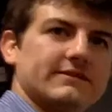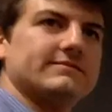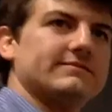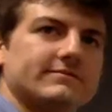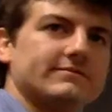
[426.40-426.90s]

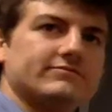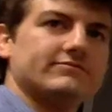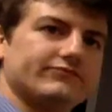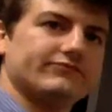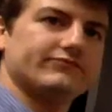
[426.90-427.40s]

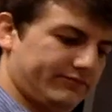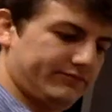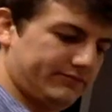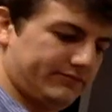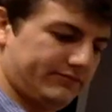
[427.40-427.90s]

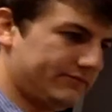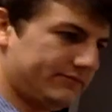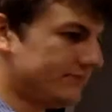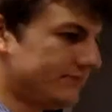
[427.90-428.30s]
(silence)